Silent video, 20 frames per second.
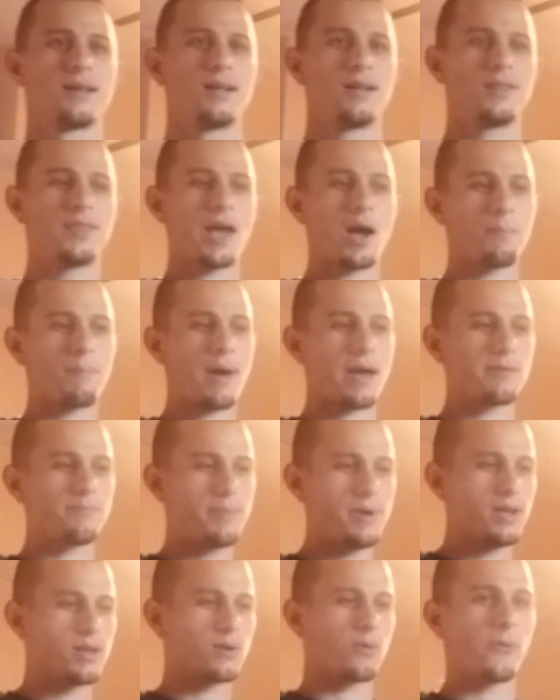Now, by
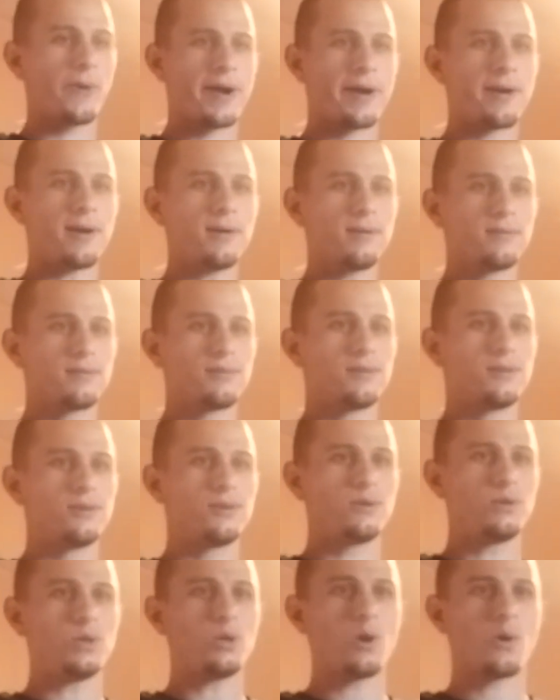being aware,
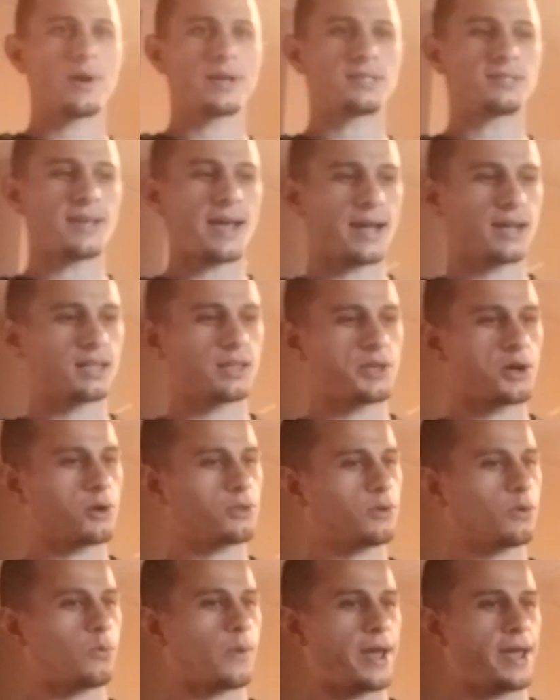you know exactly all
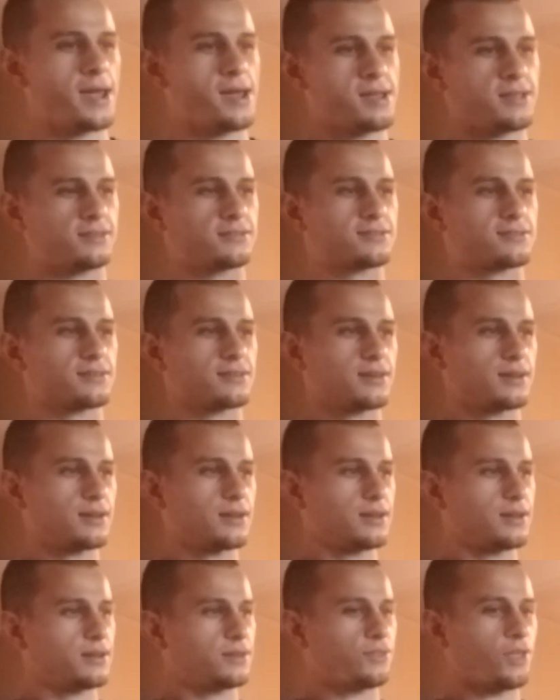the ways
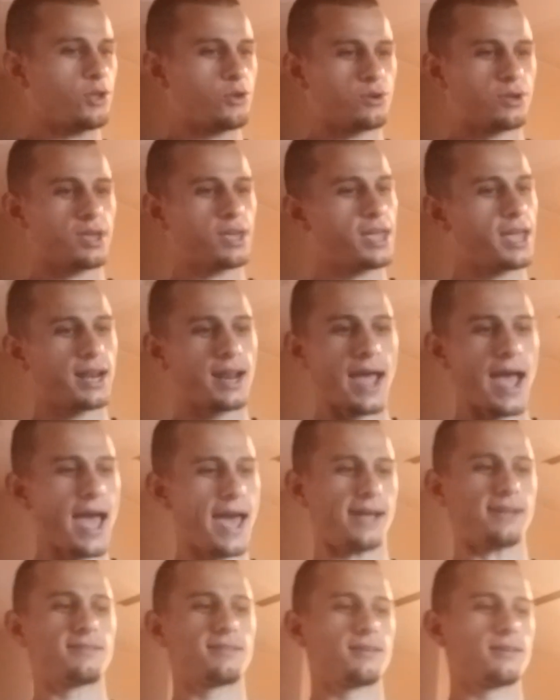that you can get
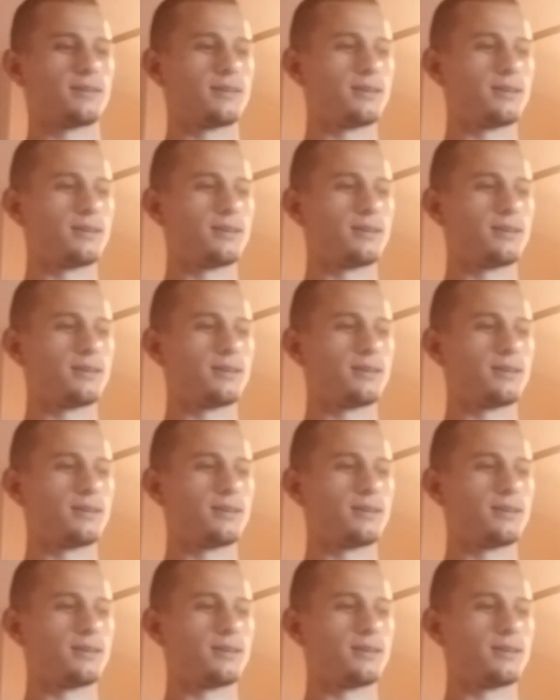hacked.